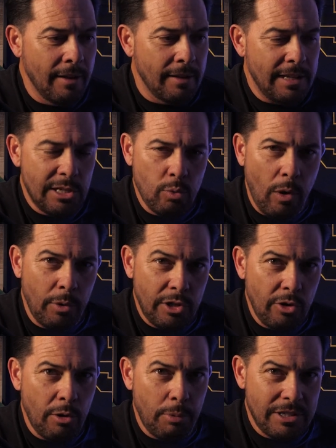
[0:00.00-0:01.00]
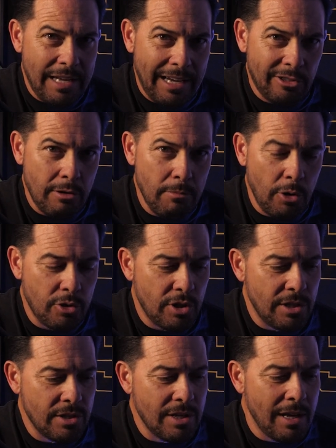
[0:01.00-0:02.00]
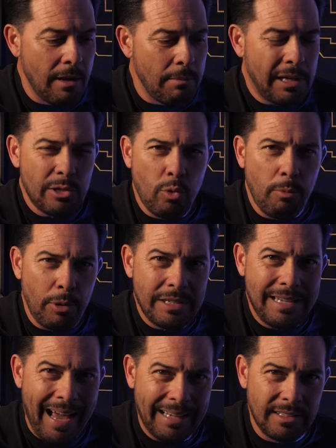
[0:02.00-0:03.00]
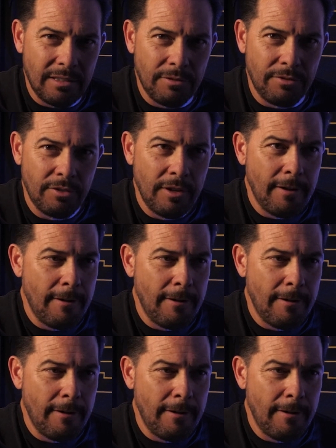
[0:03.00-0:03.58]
This is what we do to protect our emotions, because we're protective